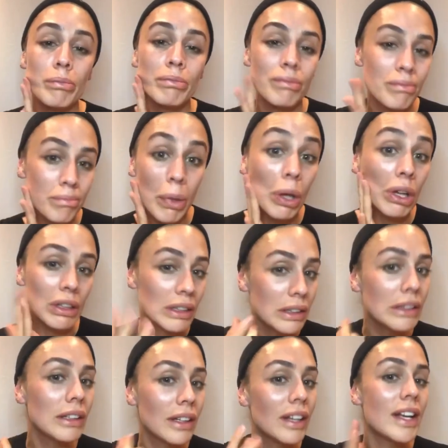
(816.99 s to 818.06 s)

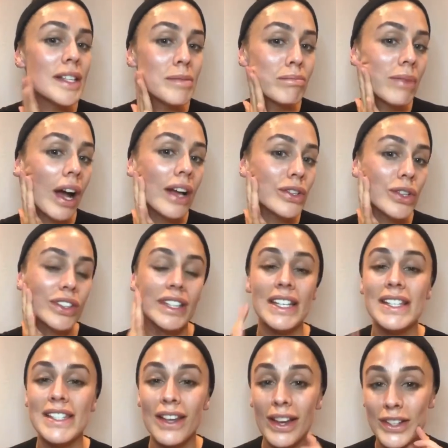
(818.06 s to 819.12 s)
pull as much on this
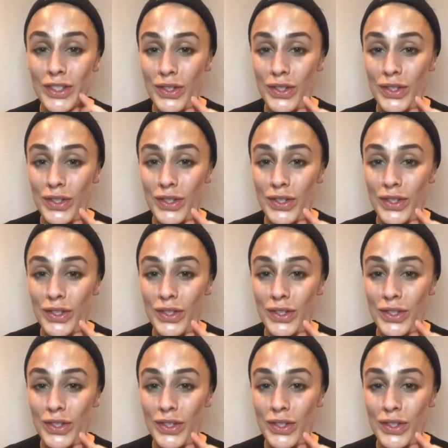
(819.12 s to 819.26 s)
side as you